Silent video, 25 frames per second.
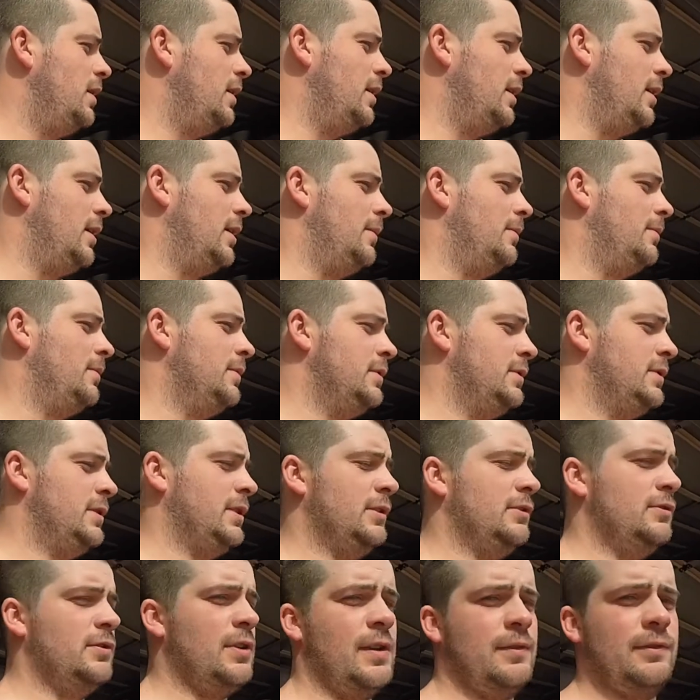Um, so I
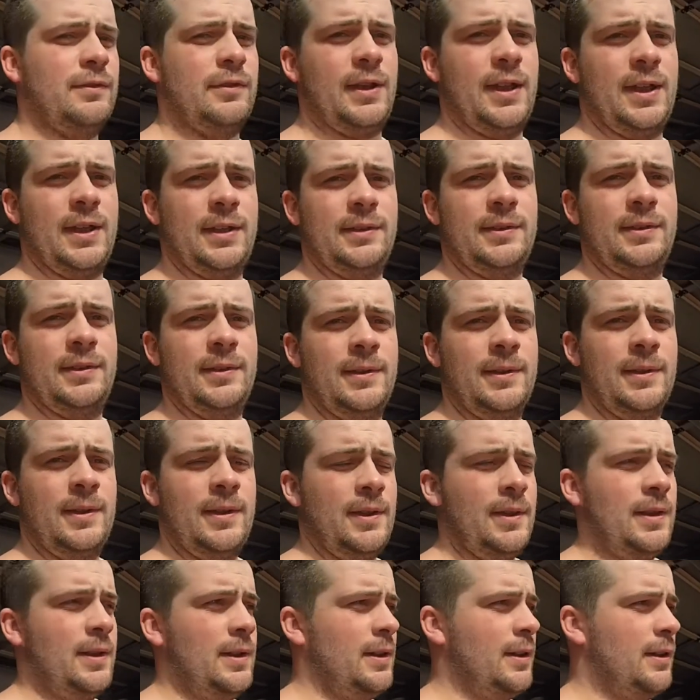can drive around.
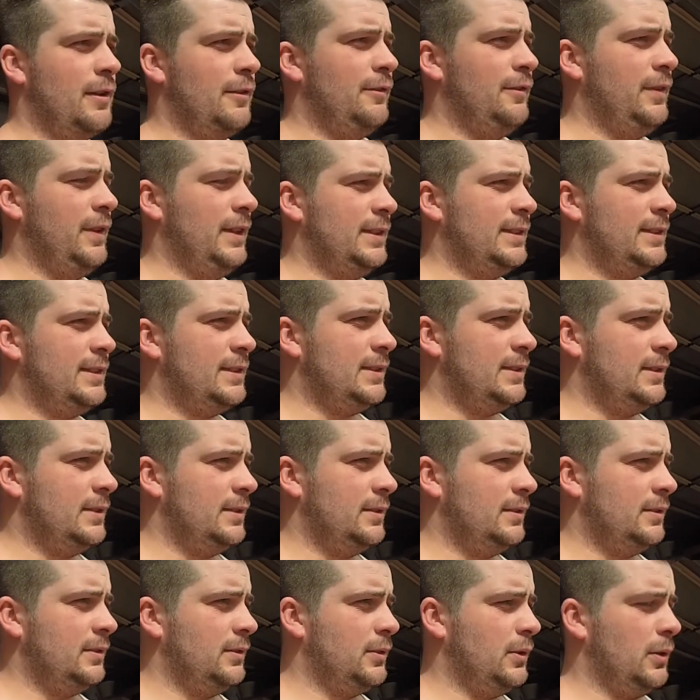I fixed
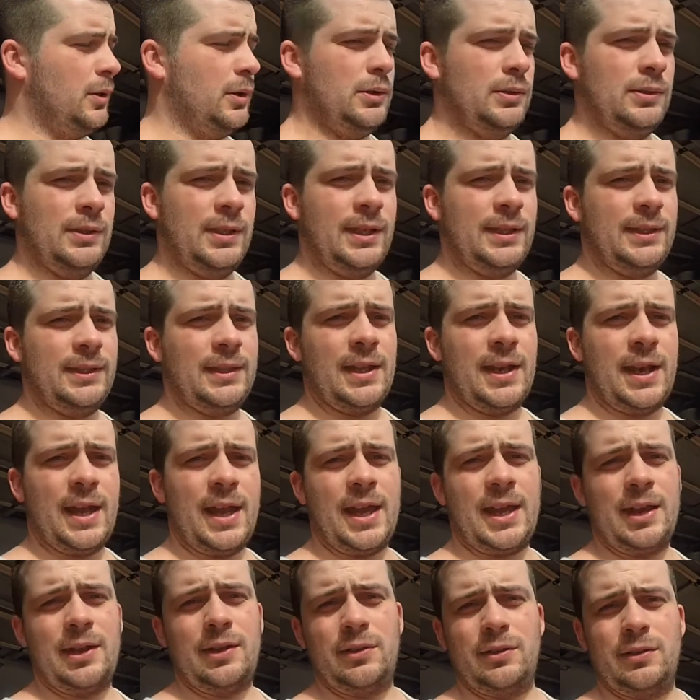the oil leak that I
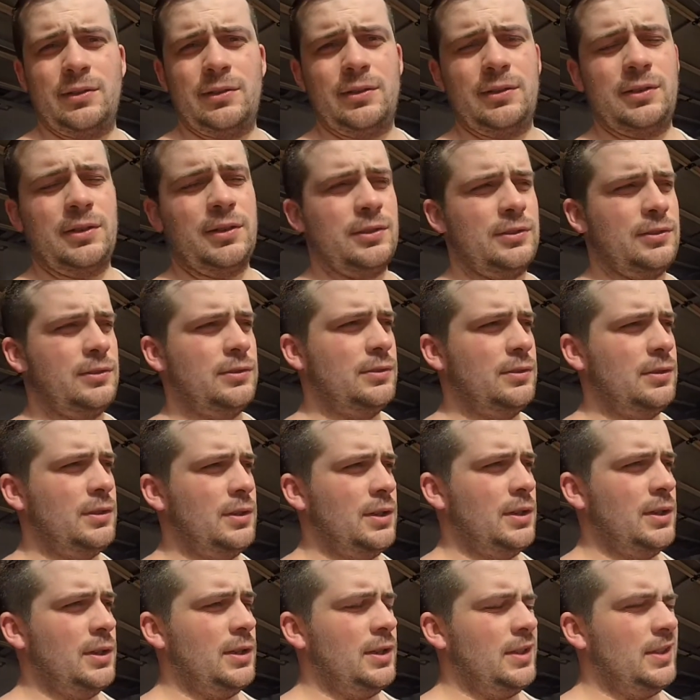had on
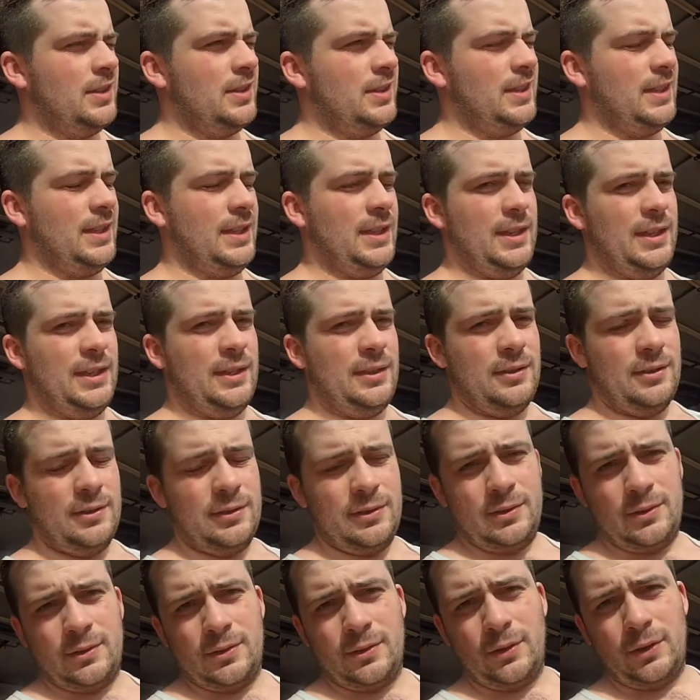the
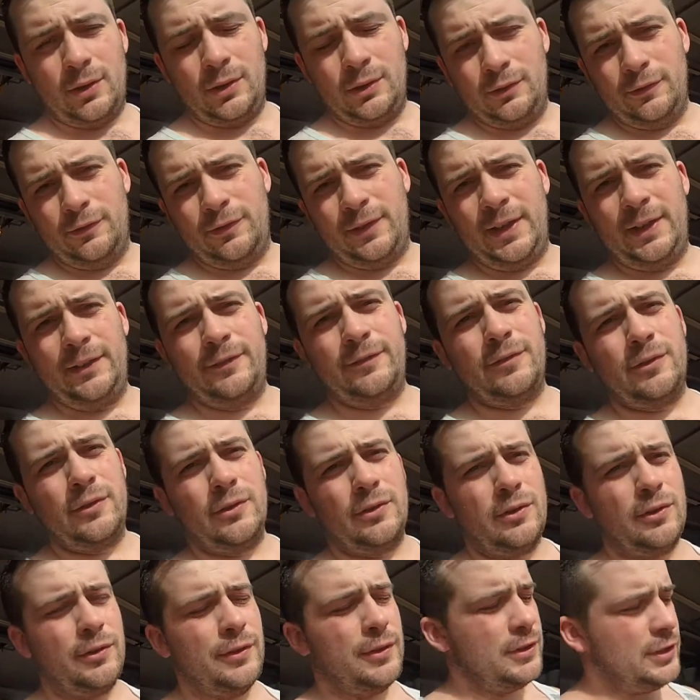oil feed
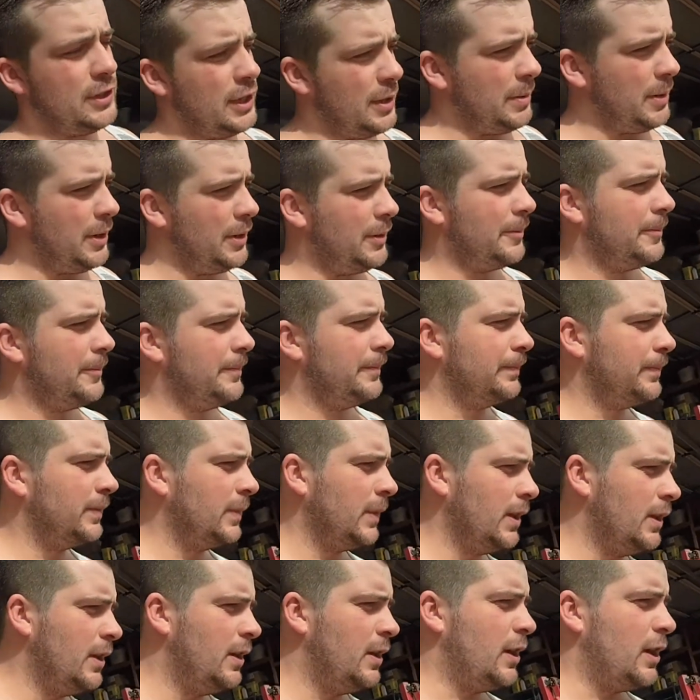for the turbo.
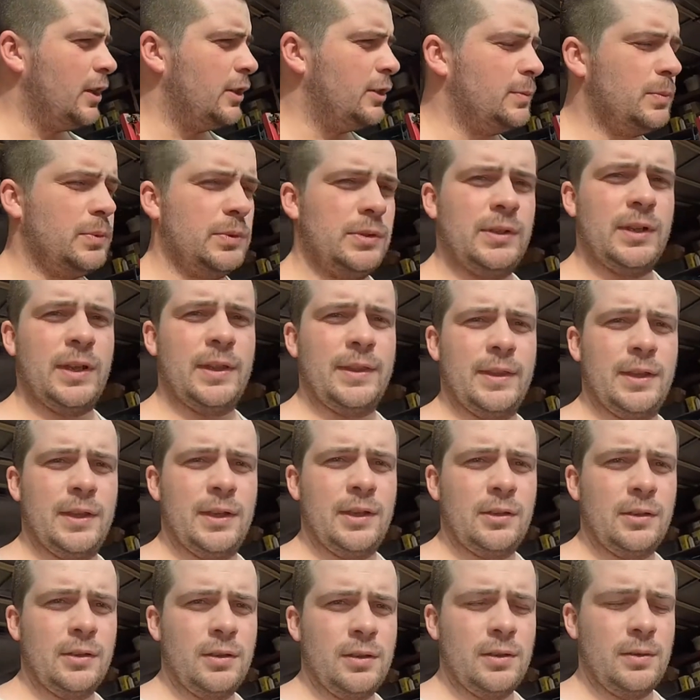I just put another
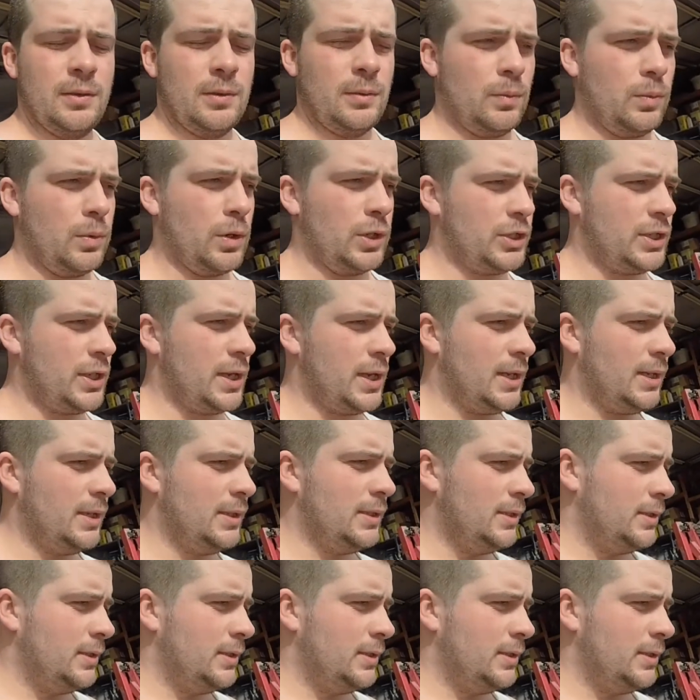washer